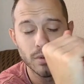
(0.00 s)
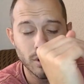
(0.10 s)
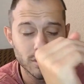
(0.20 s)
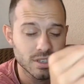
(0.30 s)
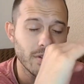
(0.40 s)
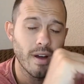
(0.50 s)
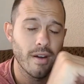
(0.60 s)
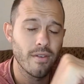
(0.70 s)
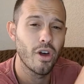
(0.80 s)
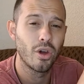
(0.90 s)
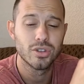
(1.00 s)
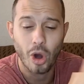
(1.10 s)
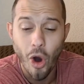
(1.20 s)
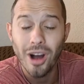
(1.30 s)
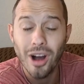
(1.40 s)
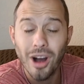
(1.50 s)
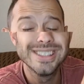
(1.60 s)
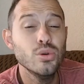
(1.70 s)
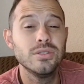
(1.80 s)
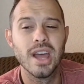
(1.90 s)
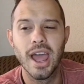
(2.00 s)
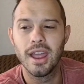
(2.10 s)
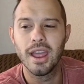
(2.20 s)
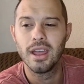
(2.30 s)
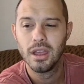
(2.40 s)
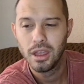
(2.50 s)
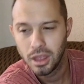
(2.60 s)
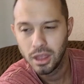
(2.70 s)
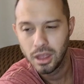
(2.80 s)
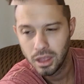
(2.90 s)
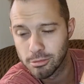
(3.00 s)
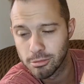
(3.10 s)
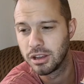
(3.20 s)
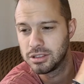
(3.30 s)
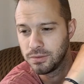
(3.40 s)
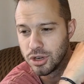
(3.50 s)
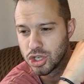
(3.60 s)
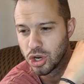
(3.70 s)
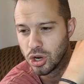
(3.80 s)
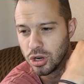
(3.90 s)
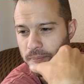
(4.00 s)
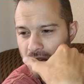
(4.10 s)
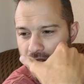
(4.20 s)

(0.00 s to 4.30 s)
If we go to $7,500 on Tuesday Everybody in here gets free shirts.